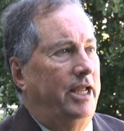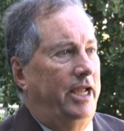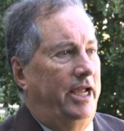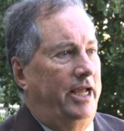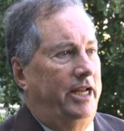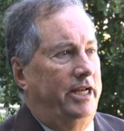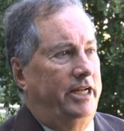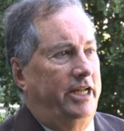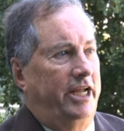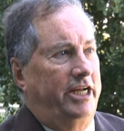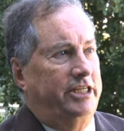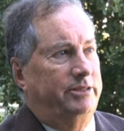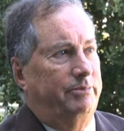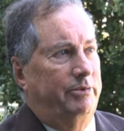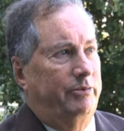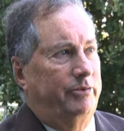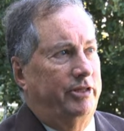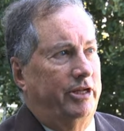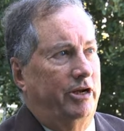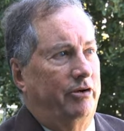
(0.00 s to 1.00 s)
and
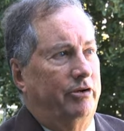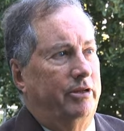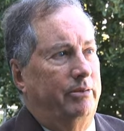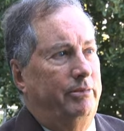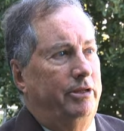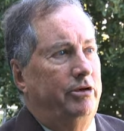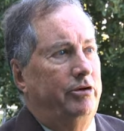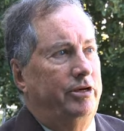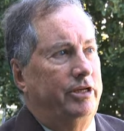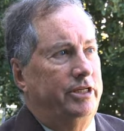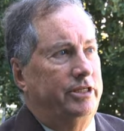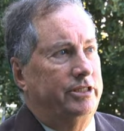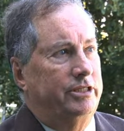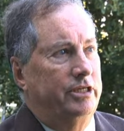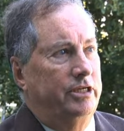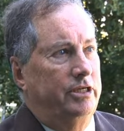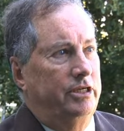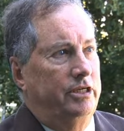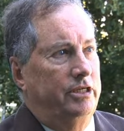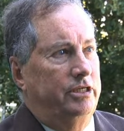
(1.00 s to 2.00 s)
engagement with our communities
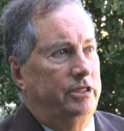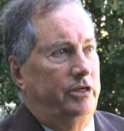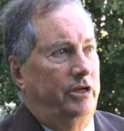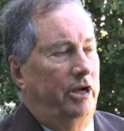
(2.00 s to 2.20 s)
to